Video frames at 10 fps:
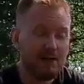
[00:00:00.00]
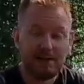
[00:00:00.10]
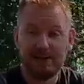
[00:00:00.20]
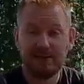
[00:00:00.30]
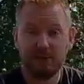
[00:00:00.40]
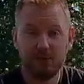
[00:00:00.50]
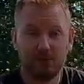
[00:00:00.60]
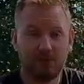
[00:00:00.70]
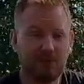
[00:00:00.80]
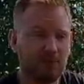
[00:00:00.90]
Another thing that we
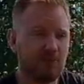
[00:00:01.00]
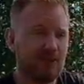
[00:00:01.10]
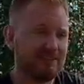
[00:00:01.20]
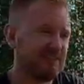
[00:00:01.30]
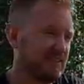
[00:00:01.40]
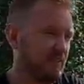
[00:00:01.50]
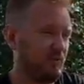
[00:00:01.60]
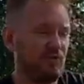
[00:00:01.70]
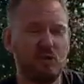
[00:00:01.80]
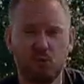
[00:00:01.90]
noticed was that there
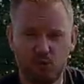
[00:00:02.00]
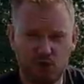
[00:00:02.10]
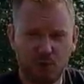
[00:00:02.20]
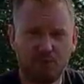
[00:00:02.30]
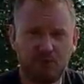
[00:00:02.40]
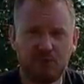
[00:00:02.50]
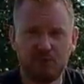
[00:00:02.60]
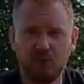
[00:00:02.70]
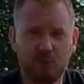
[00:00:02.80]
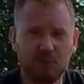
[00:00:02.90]
was no
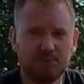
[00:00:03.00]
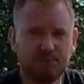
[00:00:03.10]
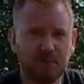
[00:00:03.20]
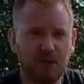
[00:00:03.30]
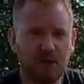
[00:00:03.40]
shops open.